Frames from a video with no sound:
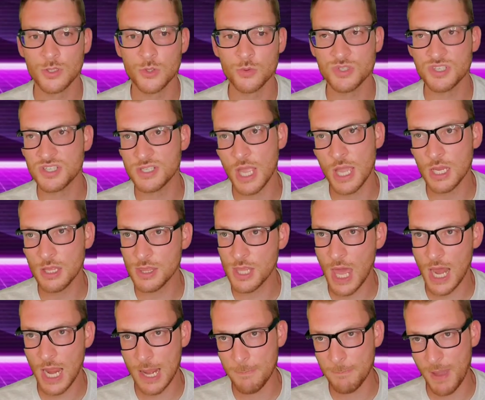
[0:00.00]
So it was stated
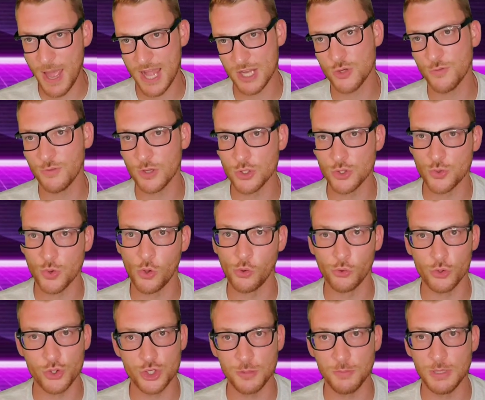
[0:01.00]
that a batch of
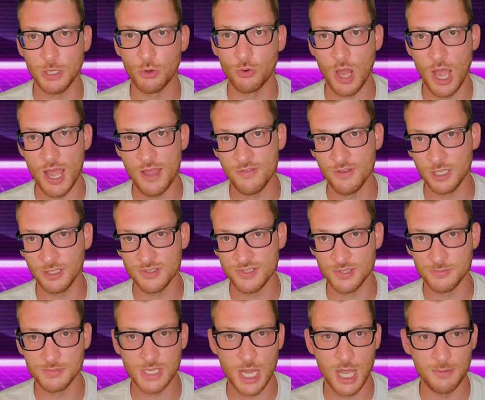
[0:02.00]
controllers should be arriving
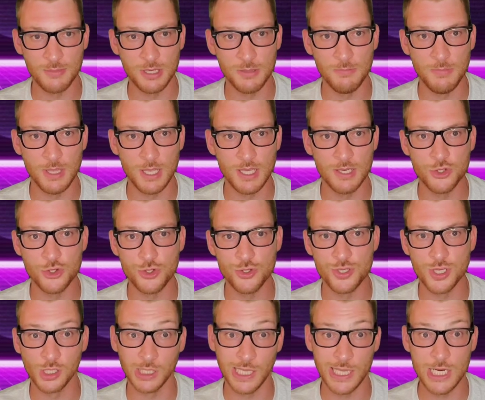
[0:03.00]
sometime in mid
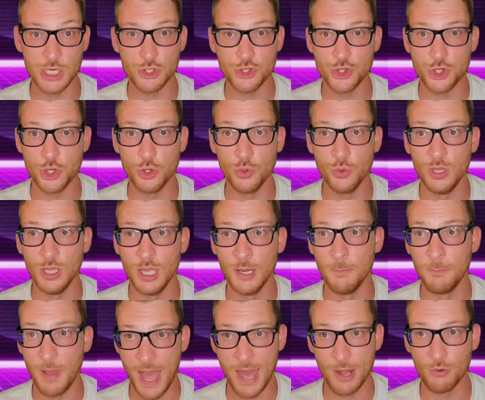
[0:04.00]
to late June,
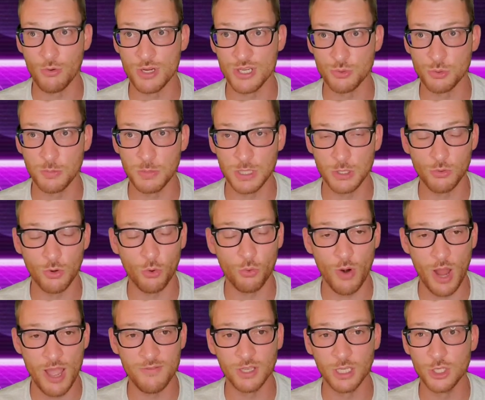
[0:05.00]
and batteries would be
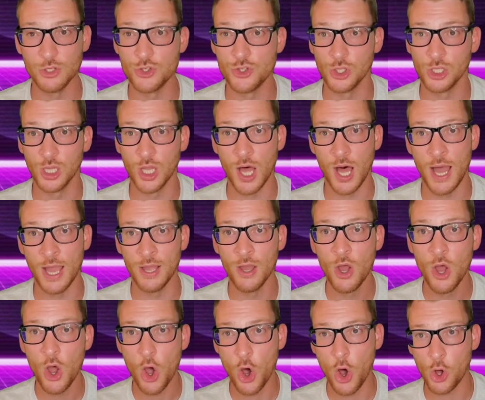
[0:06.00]
arriving in
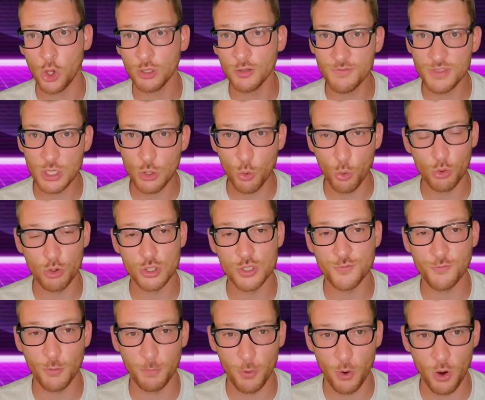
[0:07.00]
July. All of the
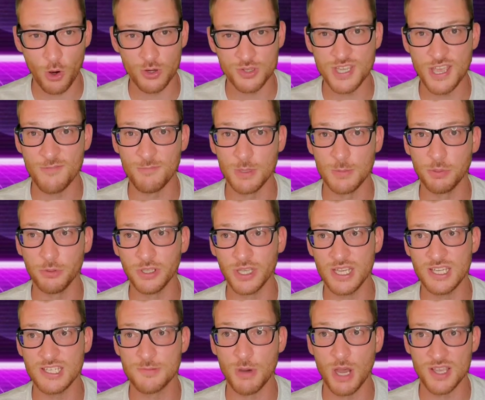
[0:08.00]
orders for parts have been
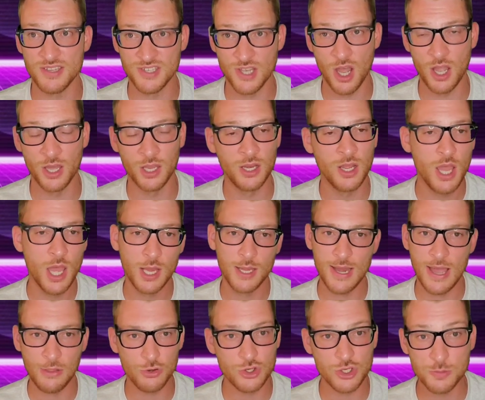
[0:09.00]
placed by Xion.
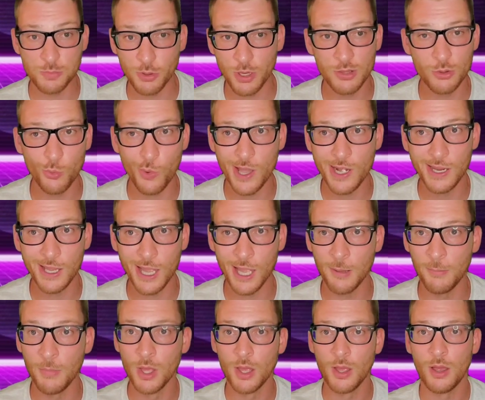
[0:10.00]
Now they're just playing the waiting
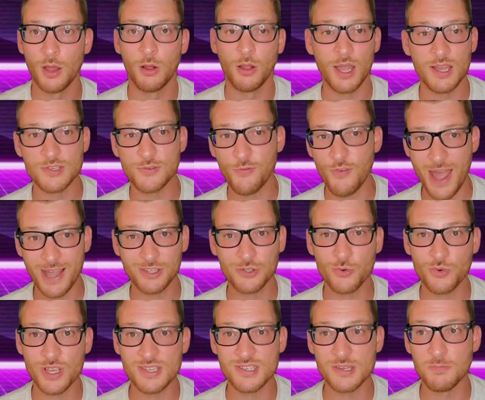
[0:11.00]
game. Okay, as
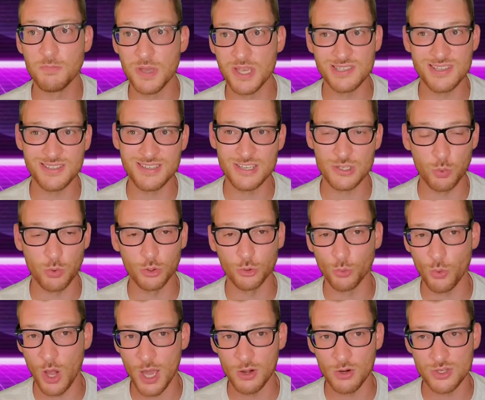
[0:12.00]
factories and businesses
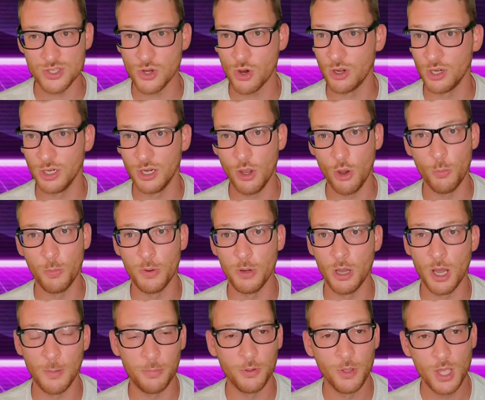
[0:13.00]
worldwide are starting to
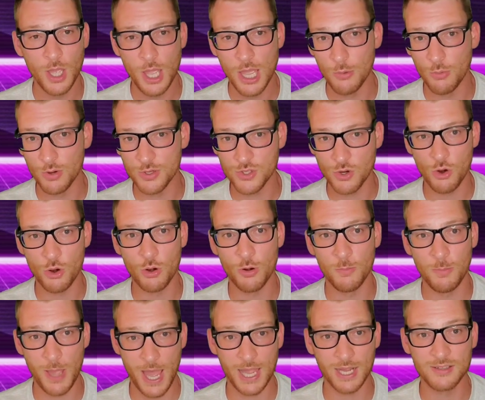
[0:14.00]
open up and
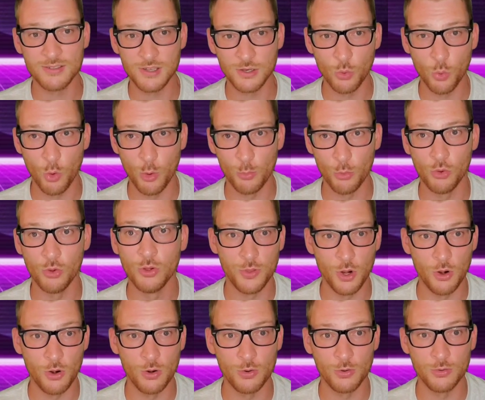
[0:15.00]
return back to normal,
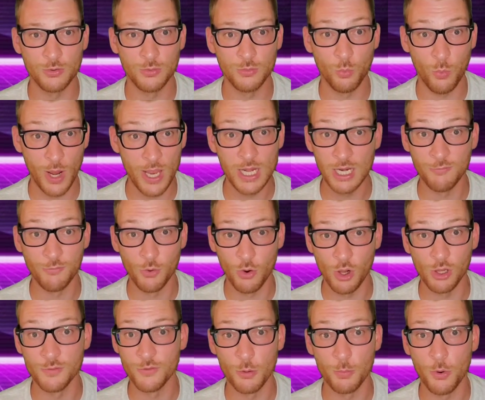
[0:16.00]
they're waiting
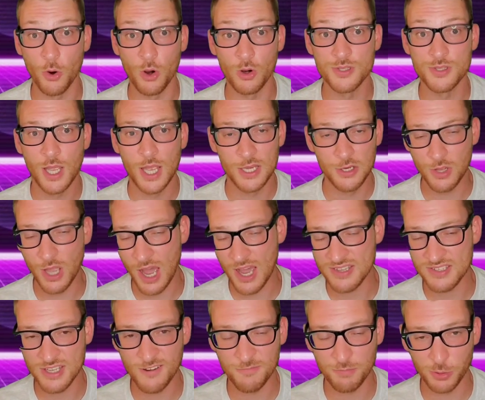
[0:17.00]
for all of their parts. And you
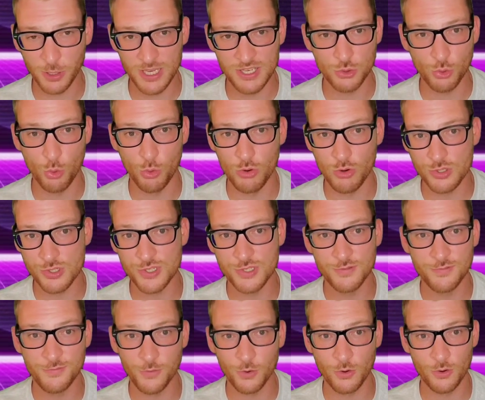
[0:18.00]
guys that have placed
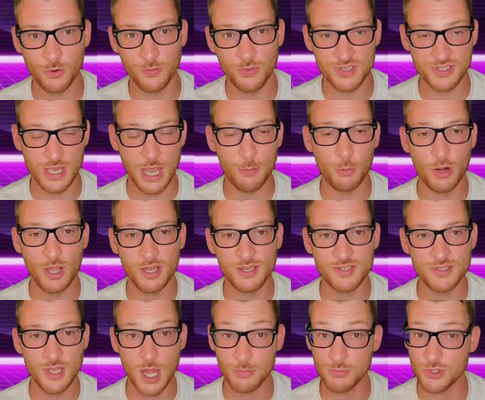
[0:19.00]
orders for the
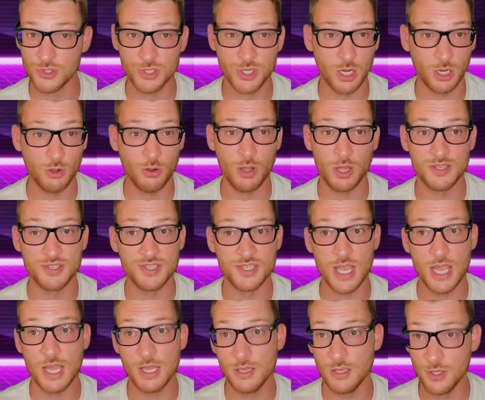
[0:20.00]
CyberX, I'm just gonna go ahead and
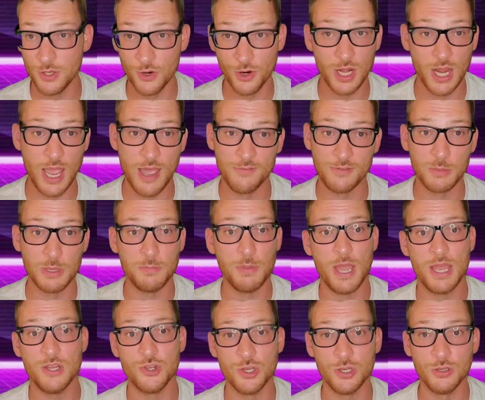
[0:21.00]
say it, you're gonna have to be
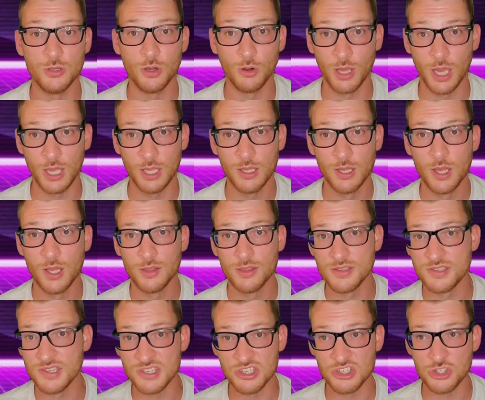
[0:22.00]
patient, okay?
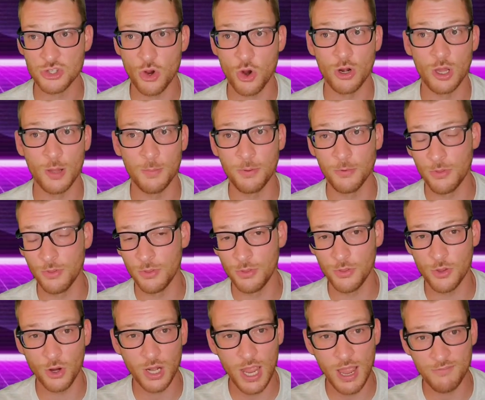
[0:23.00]
This is a startup.
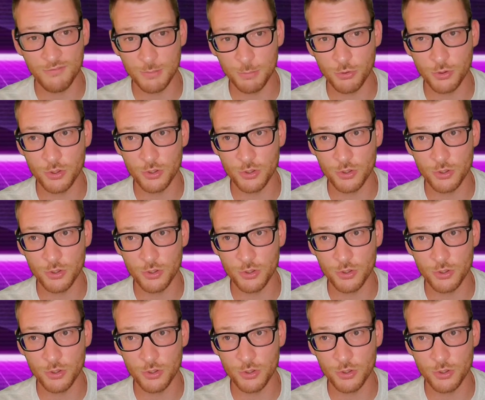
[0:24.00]
They're gonna have to